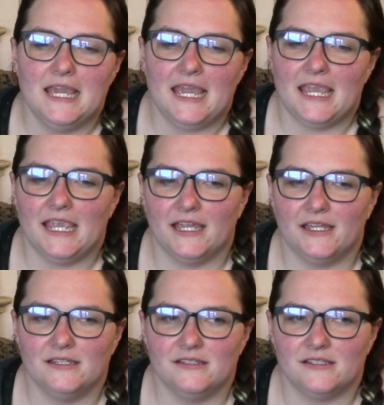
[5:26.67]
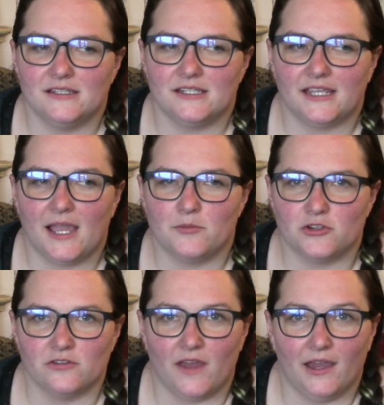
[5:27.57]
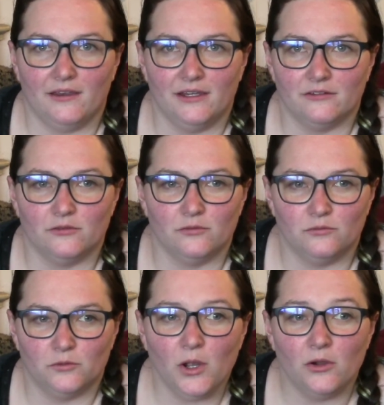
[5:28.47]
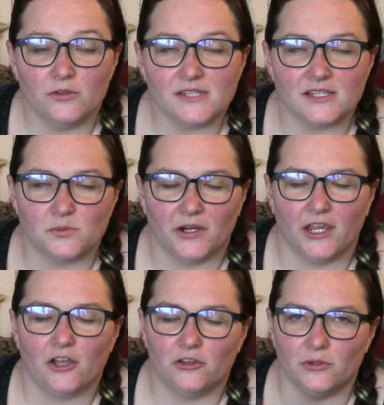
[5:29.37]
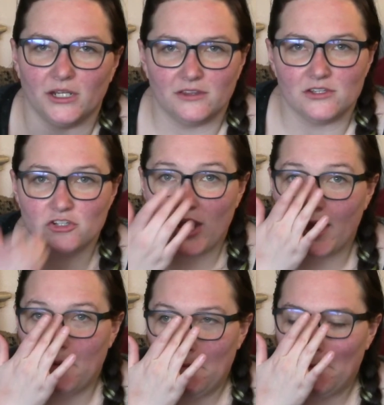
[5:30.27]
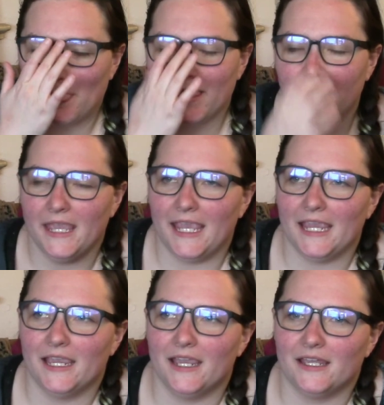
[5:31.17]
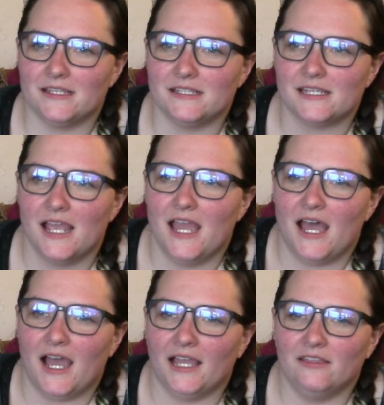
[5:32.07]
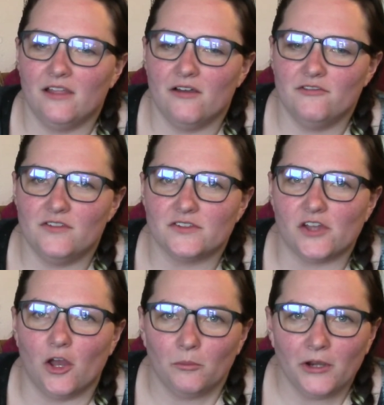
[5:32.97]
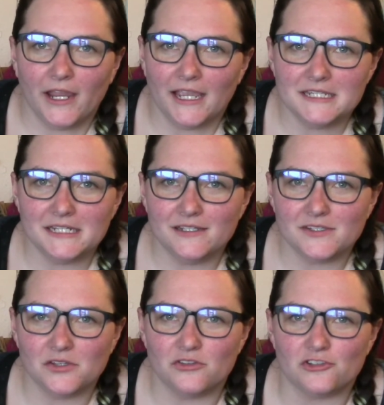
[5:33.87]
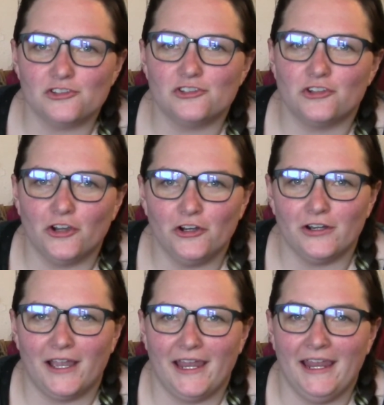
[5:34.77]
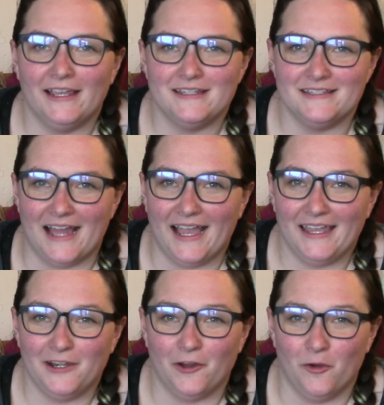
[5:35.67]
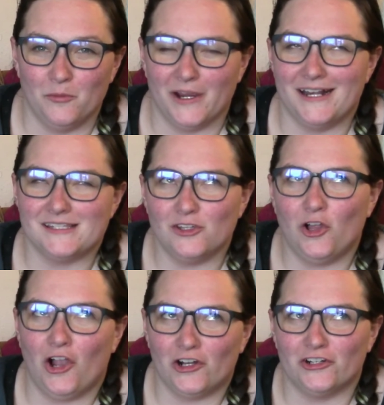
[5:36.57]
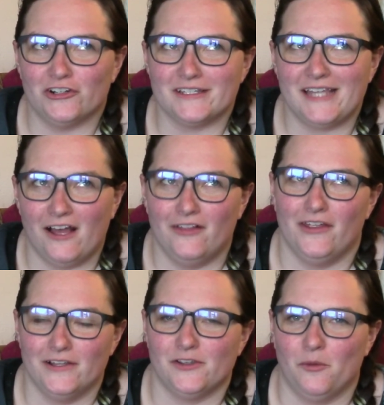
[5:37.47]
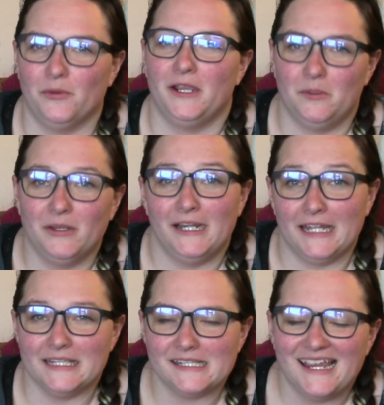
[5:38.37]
And to capture that in Rose, that's where I included the gem. And I loved this ombre idea. So the skirt I hand dyed in ombre. It's a little harder to tell that it's ombre, but it is.